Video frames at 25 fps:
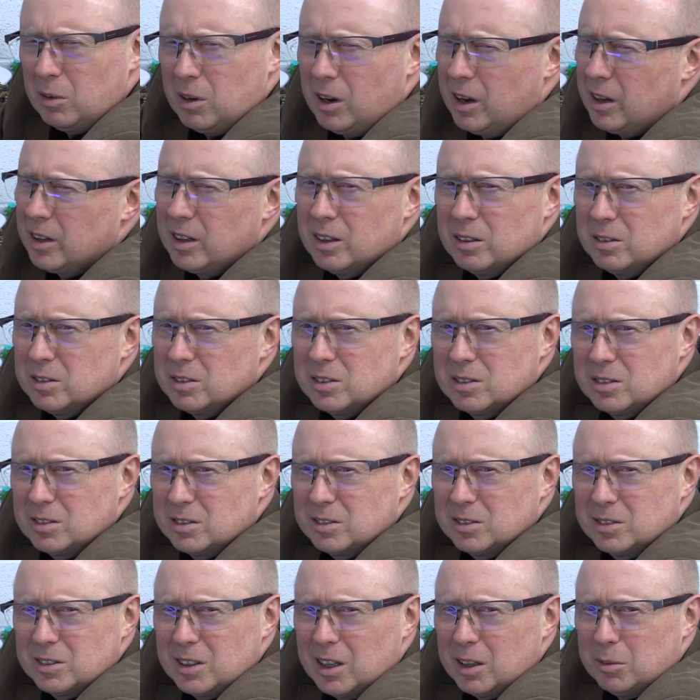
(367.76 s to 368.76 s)
right, those
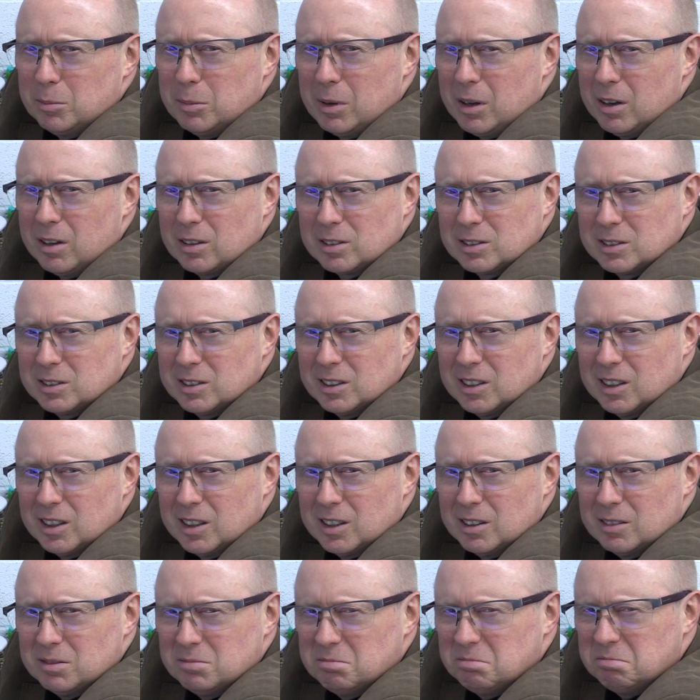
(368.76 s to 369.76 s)
shell marks.
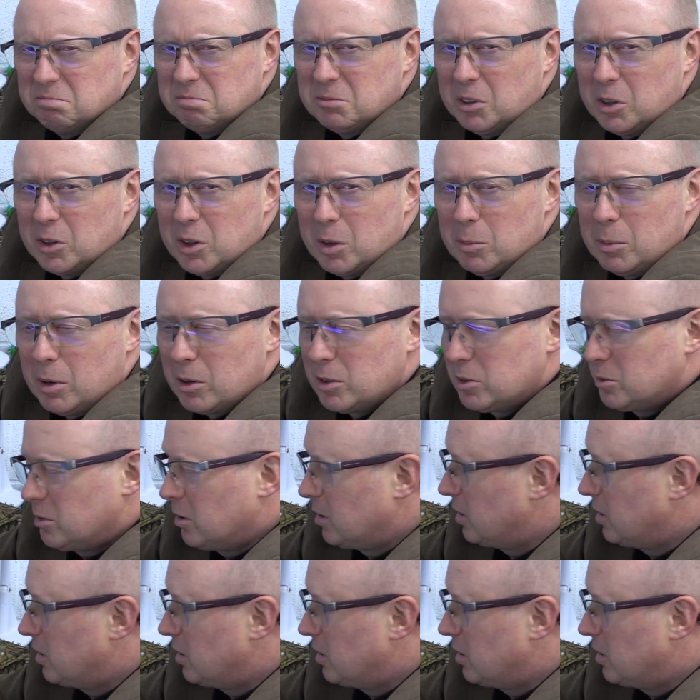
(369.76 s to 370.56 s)
They're not the most